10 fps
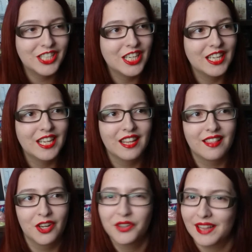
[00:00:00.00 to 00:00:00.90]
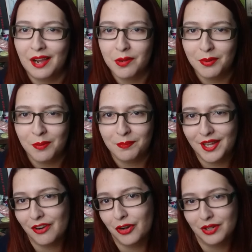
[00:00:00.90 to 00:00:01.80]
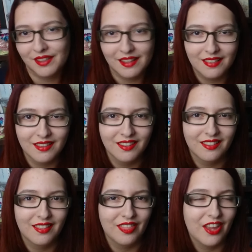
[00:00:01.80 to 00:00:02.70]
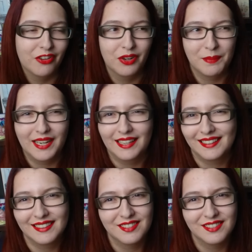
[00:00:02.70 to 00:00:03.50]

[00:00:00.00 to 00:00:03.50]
She is looked down upon by her older sisters, and they're all a bit like,